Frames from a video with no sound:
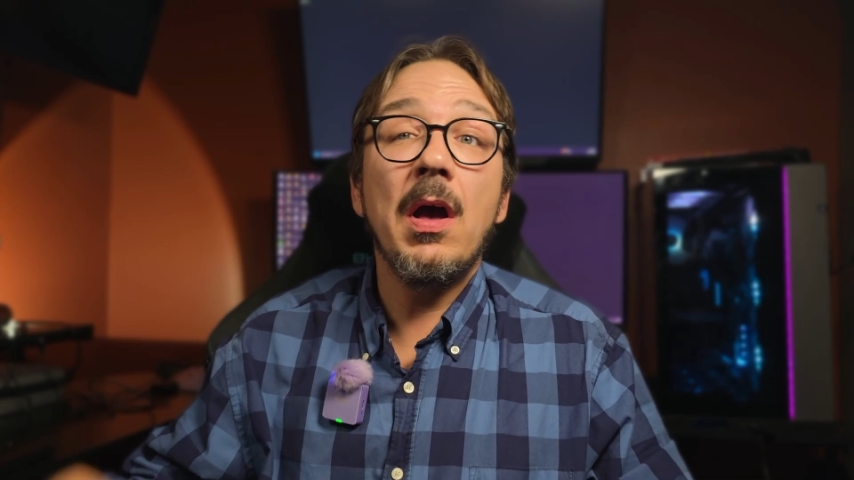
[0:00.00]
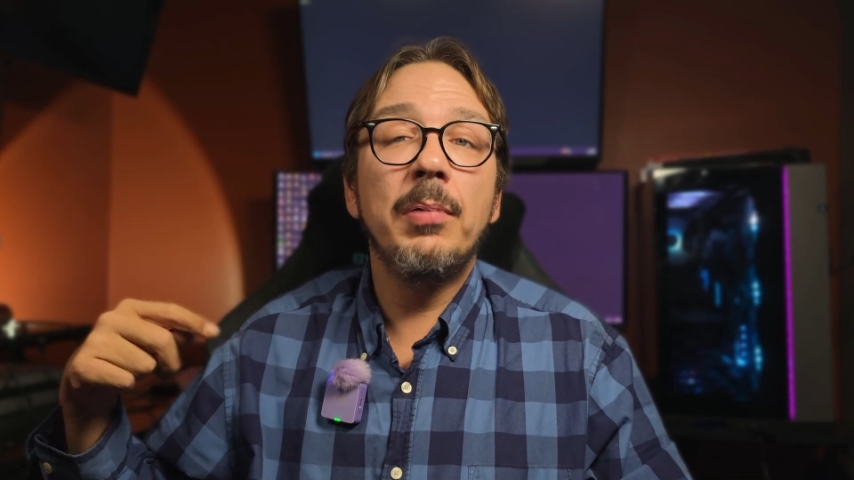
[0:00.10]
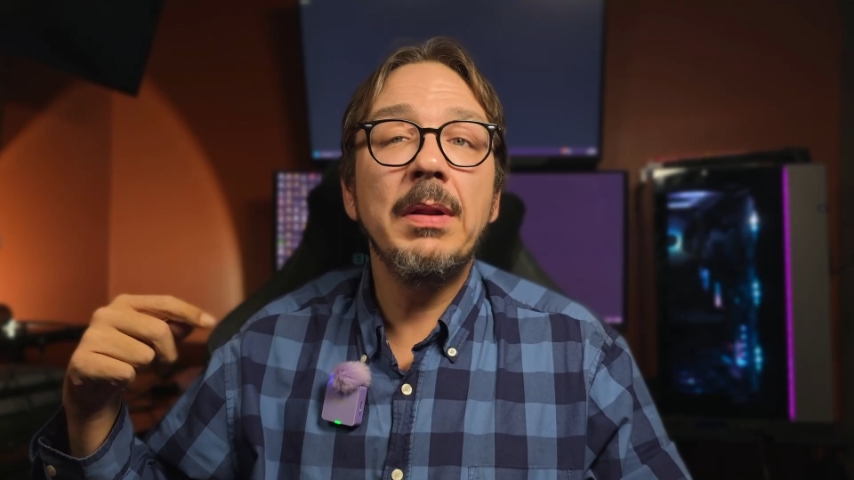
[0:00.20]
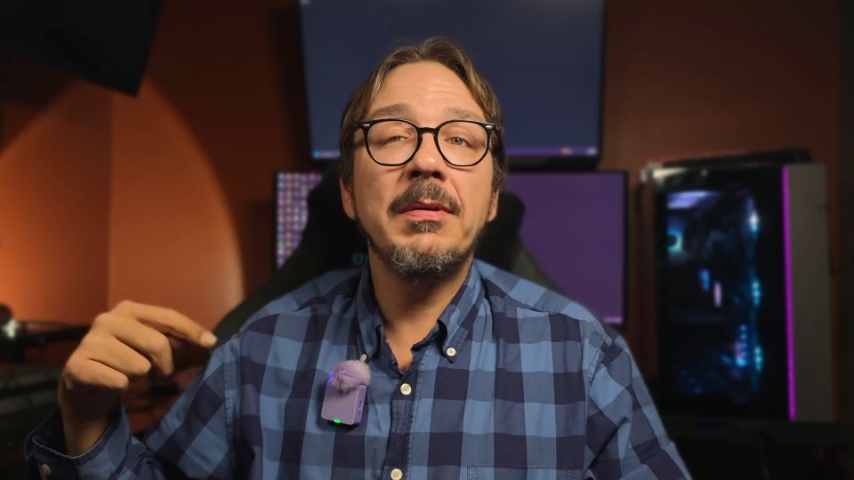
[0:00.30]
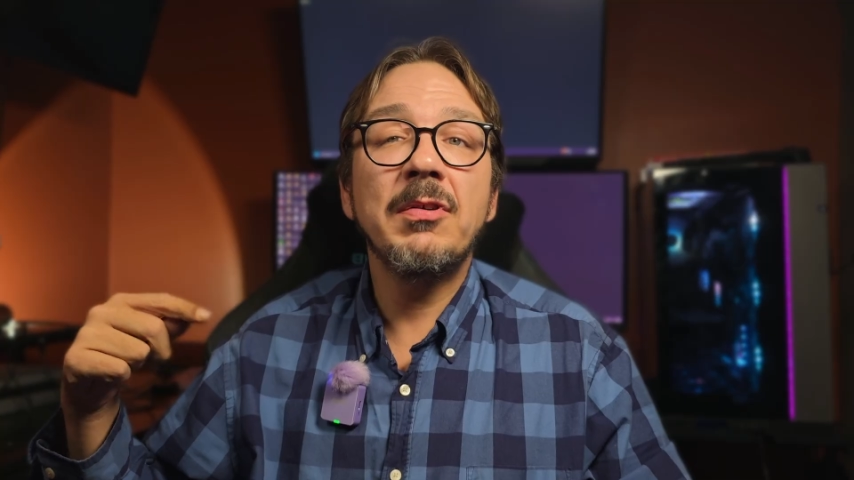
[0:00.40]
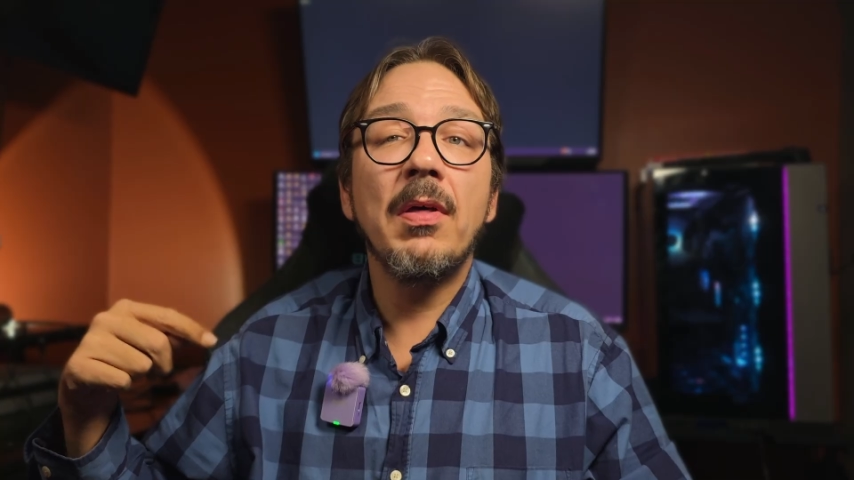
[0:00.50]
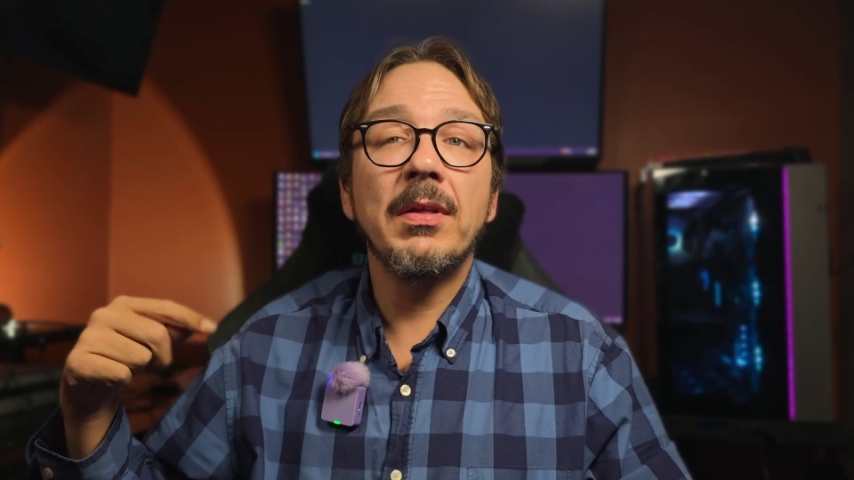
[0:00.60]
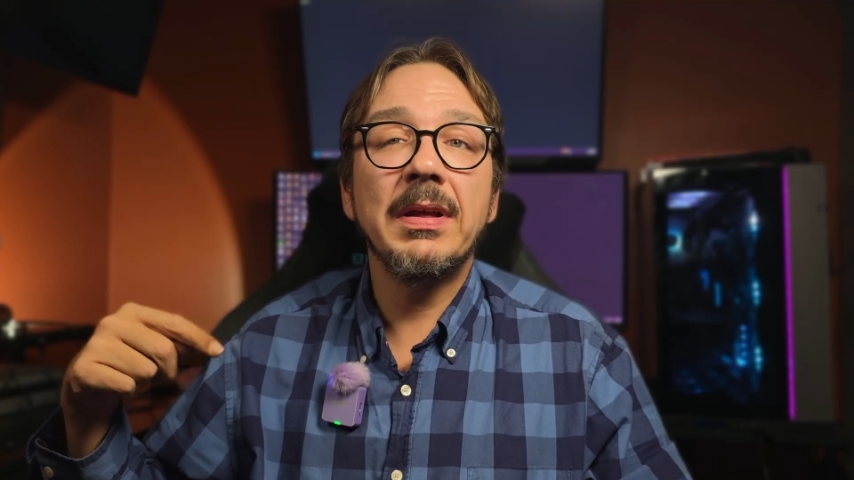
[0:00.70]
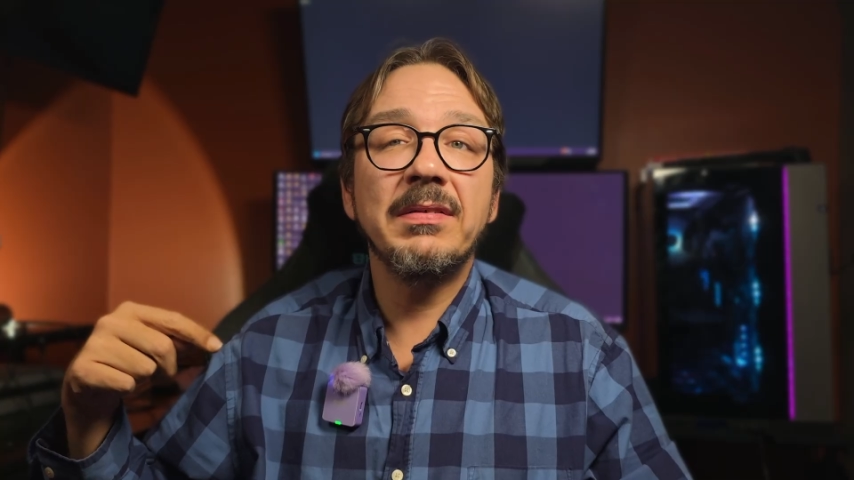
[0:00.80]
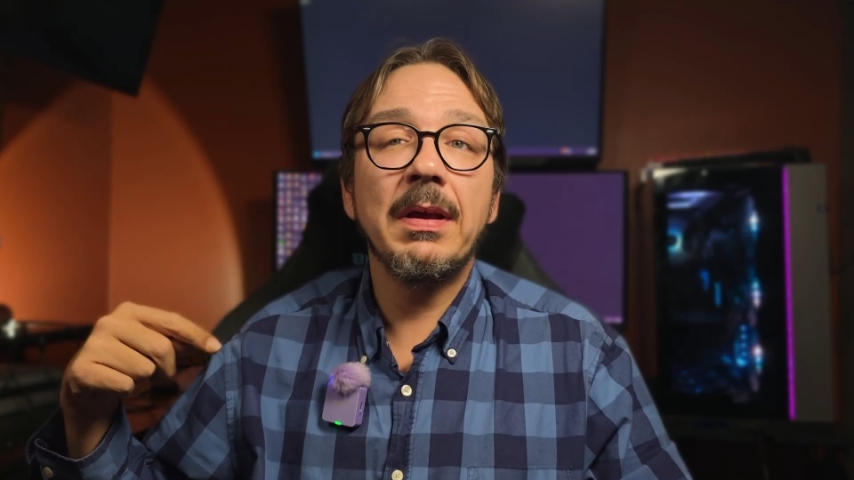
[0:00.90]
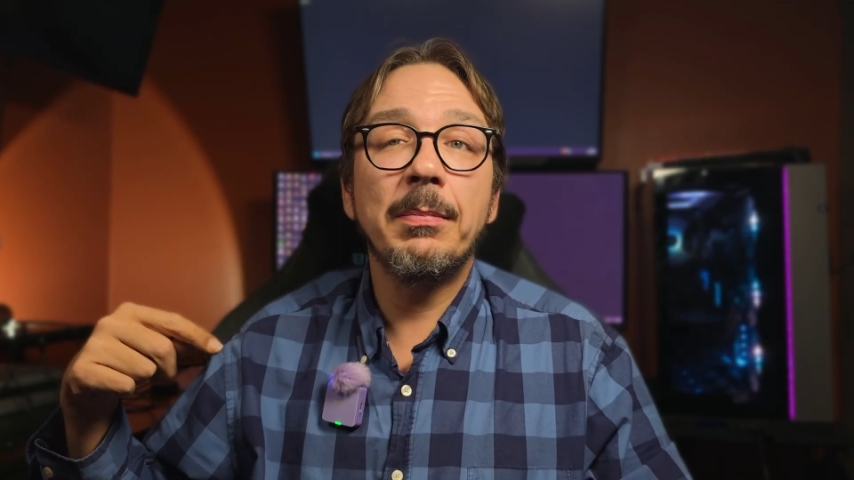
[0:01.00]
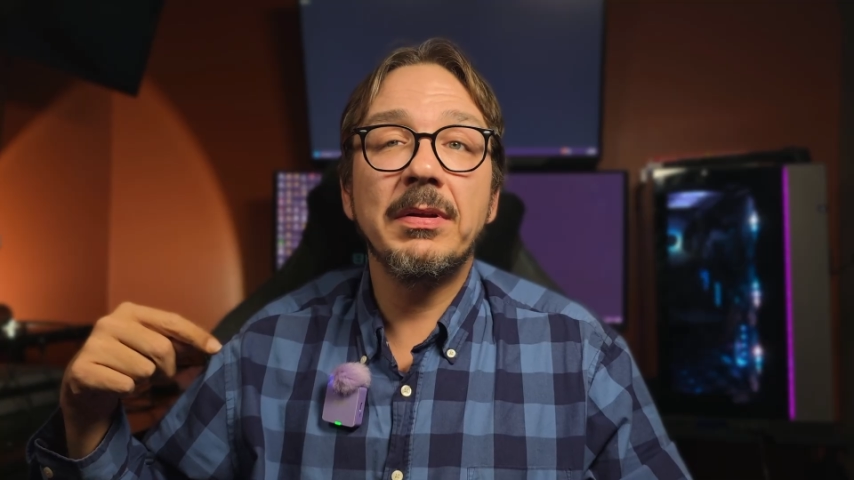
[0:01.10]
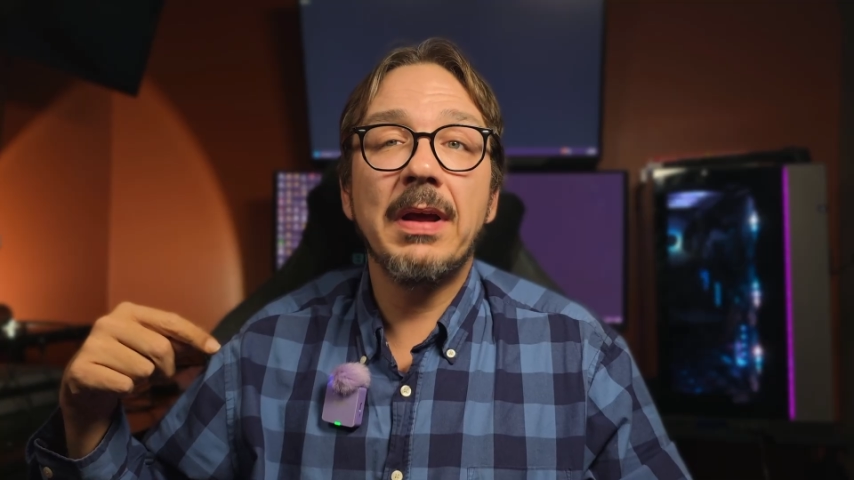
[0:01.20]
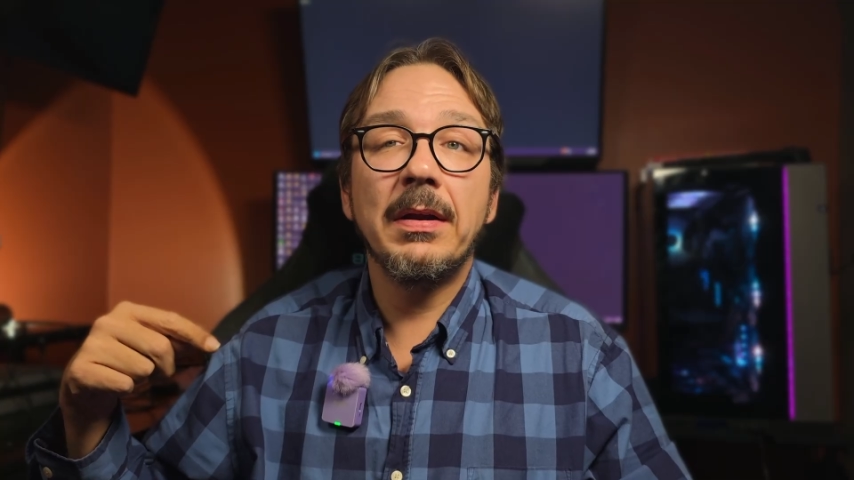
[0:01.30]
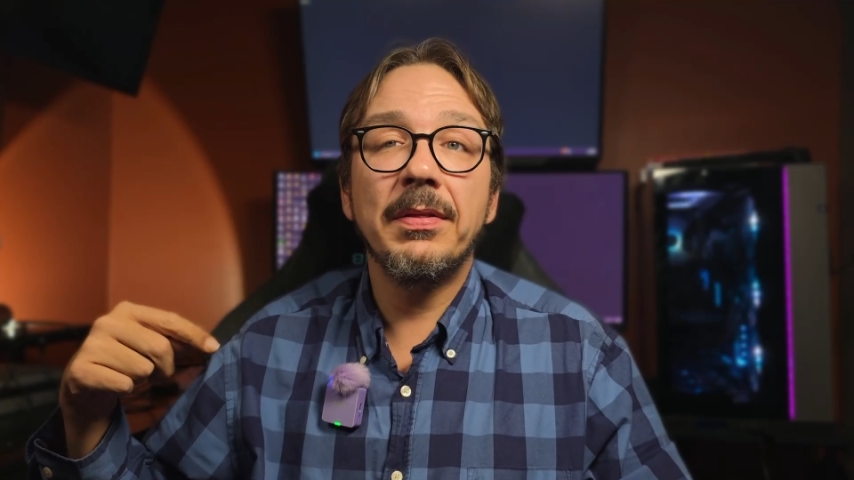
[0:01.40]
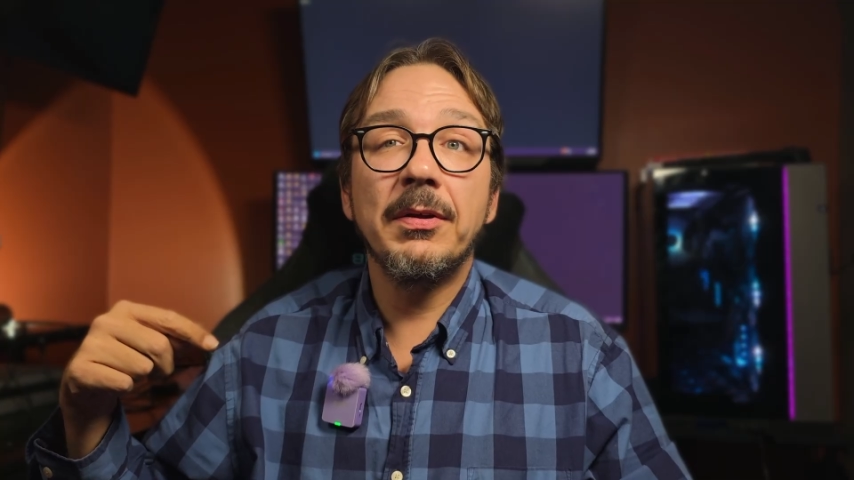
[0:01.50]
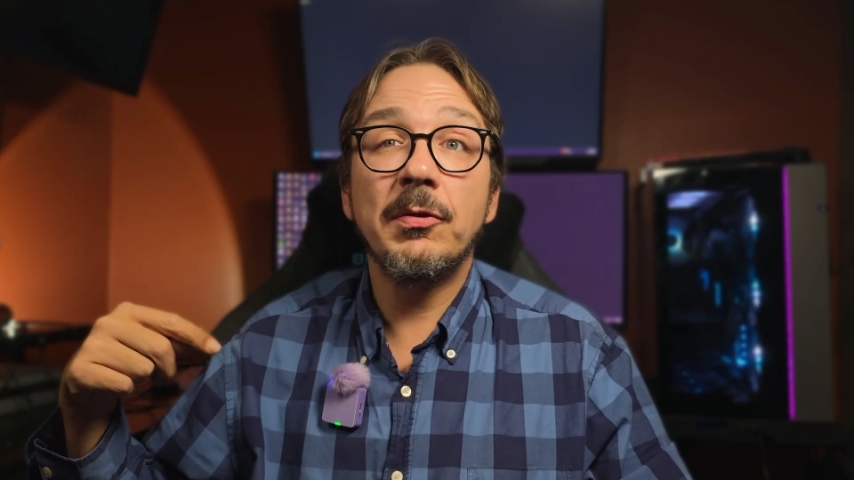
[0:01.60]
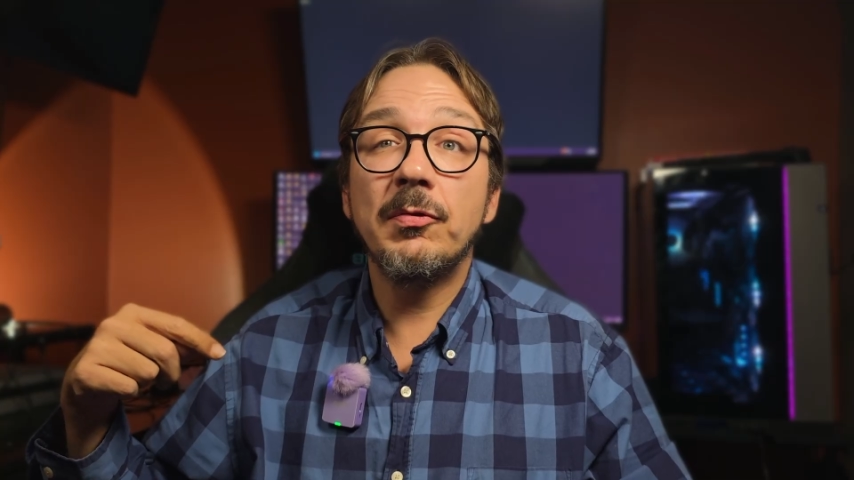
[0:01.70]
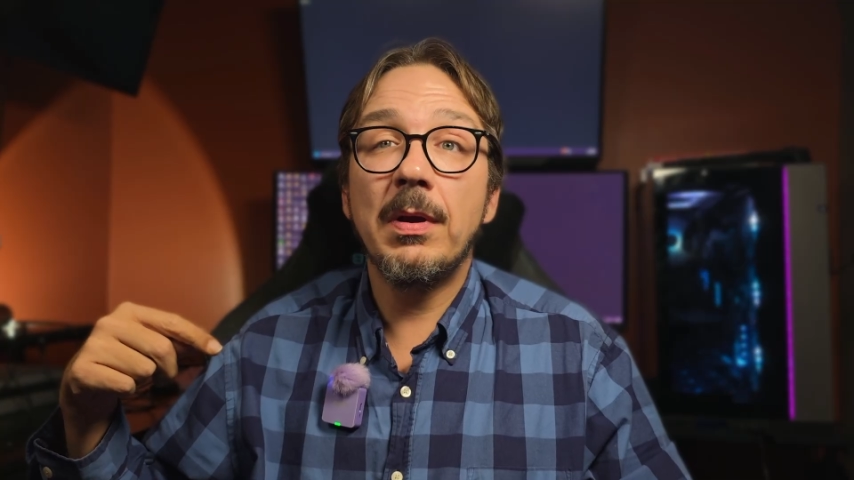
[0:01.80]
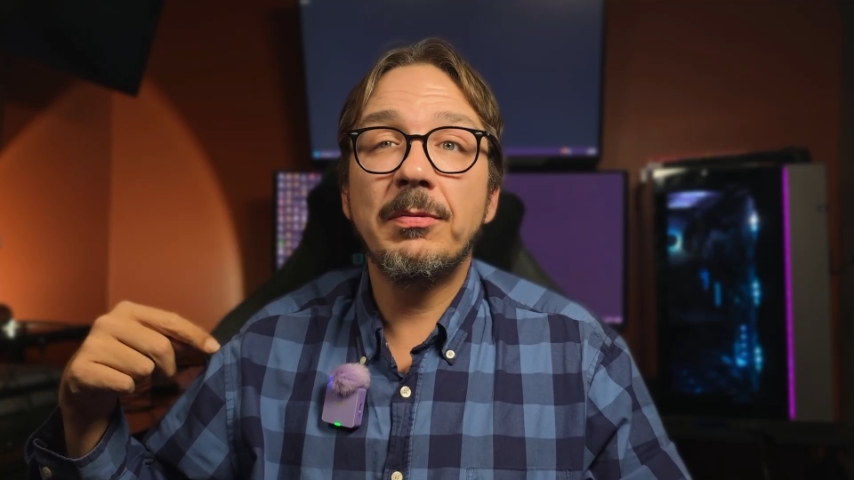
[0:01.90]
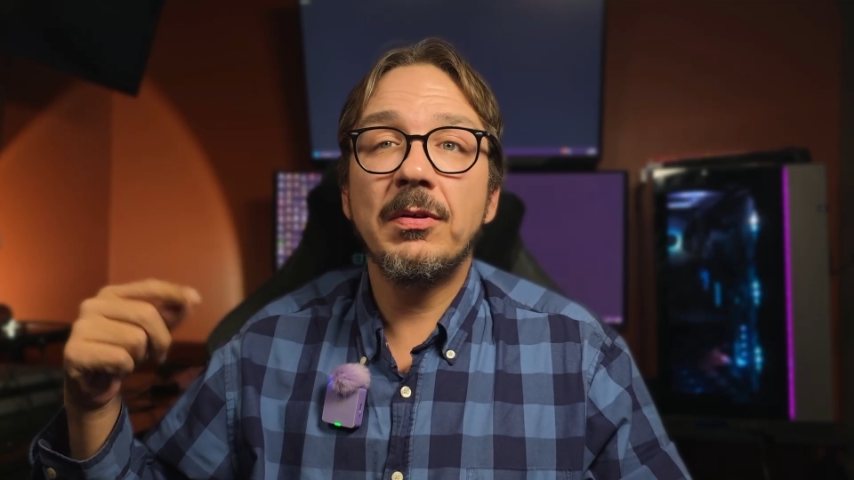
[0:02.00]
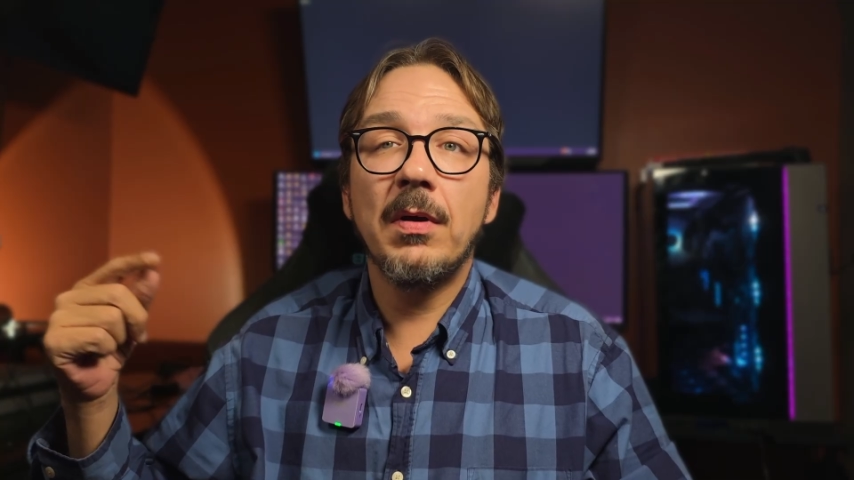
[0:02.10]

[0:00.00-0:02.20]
Pretty much all the links I put down in the description